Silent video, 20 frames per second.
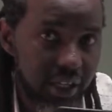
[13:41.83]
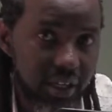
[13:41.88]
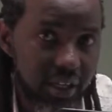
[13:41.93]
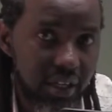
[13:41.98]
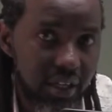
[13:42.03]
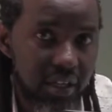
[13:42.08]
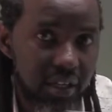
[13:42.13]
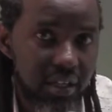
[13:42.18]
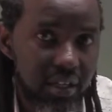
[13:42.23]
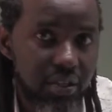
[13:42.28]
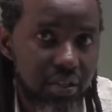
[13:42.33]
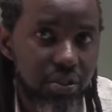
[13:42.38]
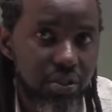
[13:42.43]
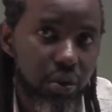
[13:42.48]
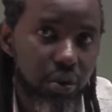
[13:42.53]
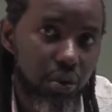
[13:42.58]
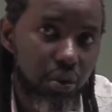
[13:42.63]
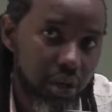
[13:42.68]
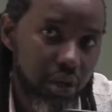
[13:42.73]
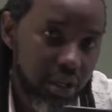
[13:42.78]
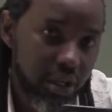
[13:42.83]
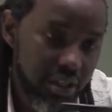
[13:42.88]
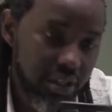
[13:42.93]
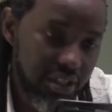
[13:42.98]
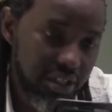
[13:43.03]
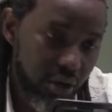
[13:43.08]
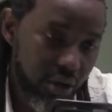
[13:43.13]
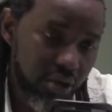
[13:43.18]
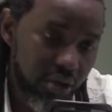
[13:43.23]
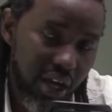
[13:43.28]
so this is a good
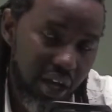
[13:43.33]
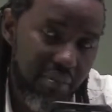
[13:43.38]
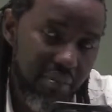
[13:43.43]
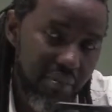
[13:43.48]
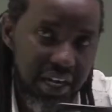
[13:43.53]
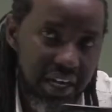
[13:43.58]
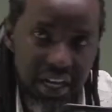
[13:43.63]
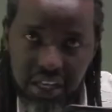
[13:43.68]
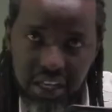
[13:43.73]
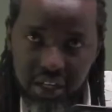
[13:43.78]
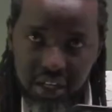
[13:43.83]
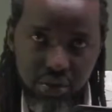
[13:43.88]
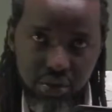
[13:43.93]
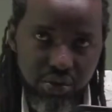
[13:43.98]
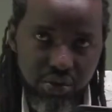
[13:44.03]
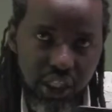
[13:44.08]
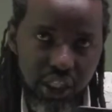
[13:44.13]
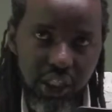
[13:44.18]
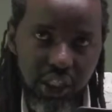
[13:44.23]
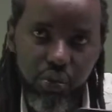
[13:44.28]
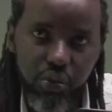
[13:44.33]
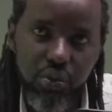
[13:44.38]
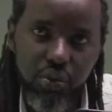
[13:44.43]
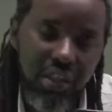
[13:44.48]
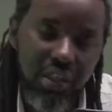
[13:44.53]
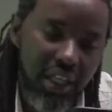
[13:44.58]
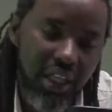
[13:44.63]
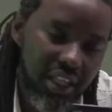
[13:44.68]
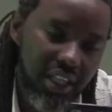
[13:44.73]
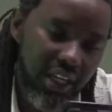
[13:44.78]
camera you start out with, and then
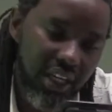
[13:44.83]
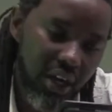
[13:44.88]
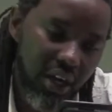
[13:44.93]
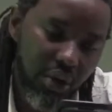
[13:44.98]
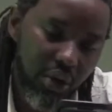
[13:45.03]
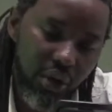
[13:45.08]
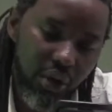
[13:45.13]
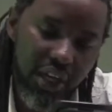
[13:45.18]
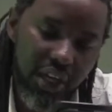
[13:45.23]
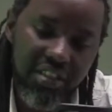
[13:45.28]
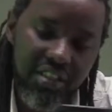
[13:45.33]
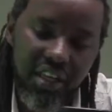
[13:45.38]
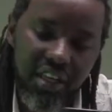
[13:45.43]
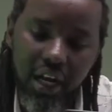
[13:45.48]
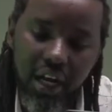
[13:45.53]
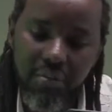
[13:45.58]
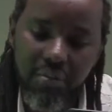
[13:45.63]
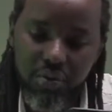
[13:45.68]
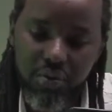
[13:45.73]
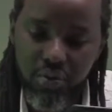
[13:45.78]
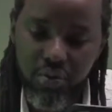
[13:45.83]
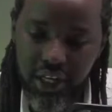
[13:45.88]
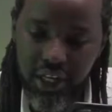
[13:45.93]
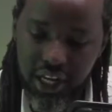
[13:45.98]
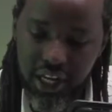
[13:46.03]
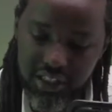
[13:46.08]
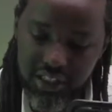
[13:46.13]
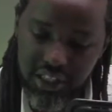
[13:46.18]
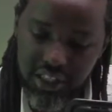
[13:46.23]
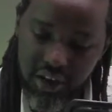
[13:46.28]
now you can scale up to the next
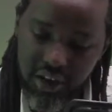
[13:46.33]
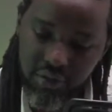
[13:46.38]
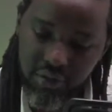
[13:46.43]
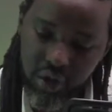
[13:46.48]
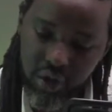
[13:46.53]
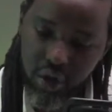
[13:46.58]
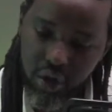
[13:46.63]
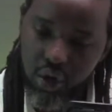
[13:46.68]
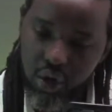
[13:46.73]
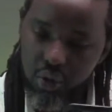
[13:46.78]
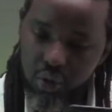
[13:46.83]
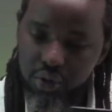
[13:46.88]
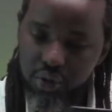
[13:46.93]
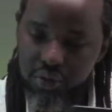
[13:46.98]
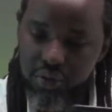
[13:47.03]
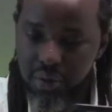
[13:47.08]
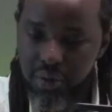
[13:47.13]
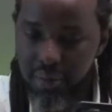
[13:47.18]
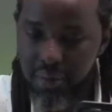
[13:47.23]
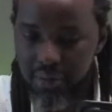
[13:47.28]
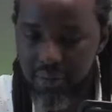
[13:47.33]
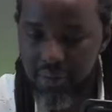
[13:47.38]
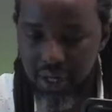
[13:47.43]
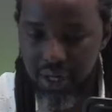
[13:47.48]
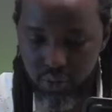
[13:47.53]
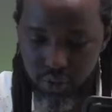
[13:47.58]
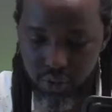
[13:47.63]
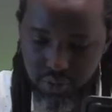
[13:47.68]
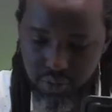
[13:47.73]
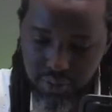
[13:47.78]
level, which probably would
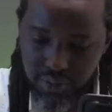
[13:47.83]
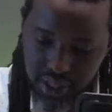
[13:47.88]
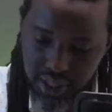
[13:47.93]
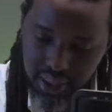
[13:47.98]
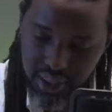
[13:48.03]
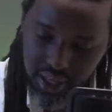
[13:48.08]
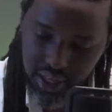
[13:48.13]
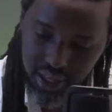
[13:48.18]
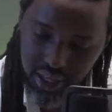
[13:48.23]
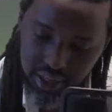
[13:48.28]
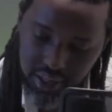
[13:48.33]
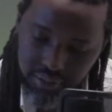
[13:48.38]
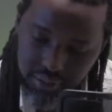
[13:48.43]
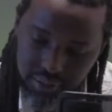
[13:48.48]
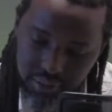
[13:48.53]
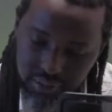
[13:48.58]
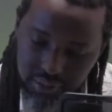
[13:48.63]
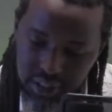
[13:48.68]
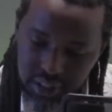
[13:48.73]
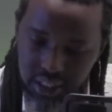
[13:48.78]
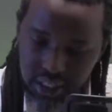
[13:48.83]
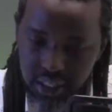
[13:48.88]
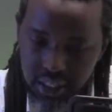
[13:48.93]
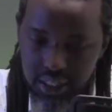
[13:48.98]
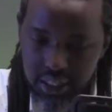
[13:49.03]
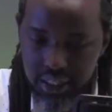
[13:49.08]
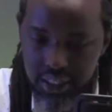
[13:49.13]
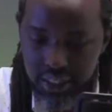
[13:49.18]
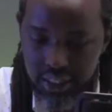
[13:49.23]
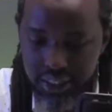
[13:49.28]
be the
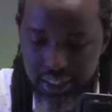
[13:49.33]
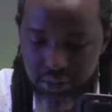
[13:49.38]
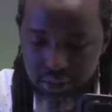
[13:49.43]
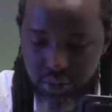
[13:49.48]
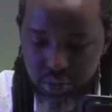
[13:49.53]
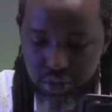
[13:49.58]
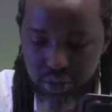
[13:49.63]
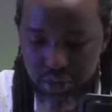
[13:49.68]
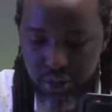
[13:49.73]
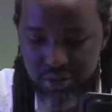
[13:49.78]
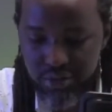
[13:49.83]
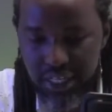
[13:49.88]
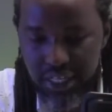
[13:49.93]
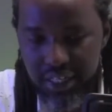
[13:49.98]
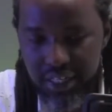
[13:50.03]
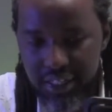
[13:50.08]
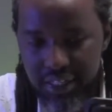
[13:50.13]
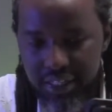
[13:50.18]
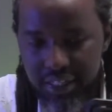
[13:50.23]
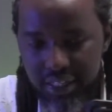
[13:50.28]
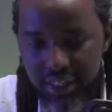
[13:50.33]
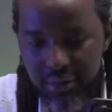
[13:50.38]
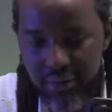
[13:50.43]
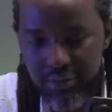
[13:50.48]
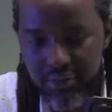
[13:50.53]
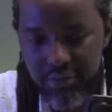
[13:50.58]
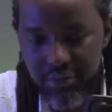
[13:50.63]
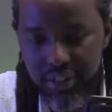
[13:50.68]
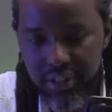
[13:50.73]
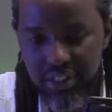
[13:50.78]
2000D. This is a
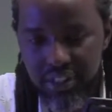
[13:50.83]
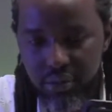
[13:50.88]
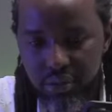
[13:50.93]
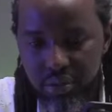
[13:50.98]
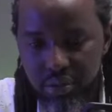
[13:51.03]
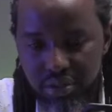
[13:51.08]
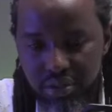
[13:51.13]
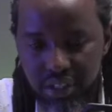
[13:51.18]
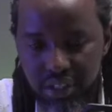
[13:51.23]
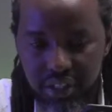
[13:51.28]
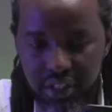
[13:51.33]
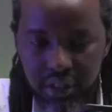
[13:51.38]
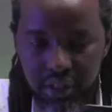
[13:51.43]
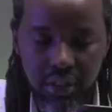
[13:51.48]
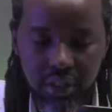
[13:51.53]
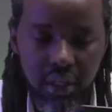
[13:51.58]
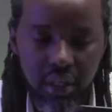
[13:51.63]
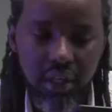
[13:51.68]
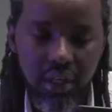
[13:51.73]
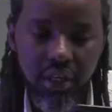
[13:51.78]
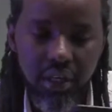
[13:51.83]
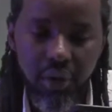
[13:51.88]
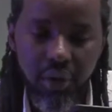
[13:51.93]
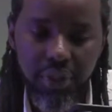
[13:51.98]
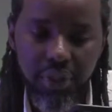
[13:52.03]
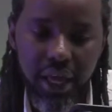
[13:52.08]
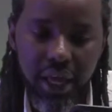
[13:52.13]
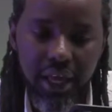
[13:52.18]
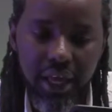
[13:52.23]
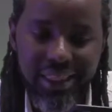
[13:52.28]
2000D. Now
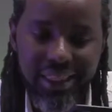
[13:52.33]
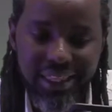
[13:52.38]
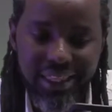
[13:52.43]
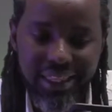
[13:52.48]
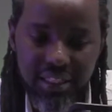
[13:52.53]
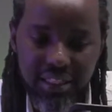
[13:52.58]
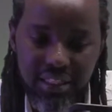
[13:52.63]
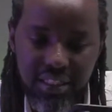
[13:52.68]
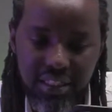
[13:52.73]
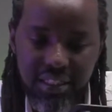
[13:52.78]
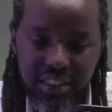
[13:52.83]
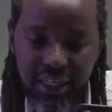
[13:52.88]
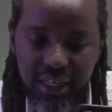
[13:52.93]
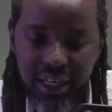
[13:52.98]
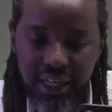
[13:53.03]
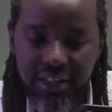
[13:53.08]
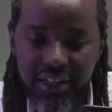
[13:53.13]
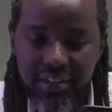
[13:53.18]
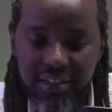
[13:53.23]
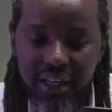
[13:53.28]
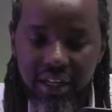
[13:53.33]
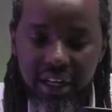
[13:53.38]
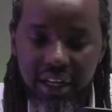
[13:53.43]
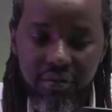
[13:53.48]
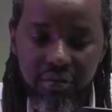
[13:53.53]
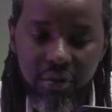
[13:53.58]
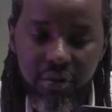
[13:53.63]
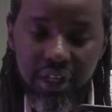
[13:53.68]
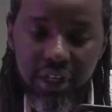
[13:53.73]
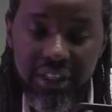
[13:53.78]
this is an entry-level
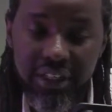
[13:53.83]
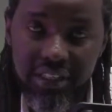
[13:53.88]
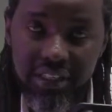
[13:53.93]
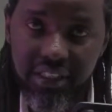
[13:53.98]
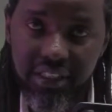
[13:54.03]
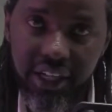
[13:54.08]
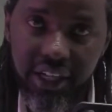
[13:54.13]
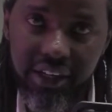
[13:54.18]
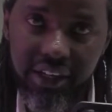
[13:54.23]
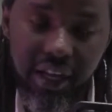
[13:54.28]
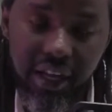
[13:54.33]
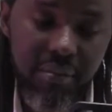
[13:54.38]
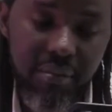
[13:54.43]
DSLR camera,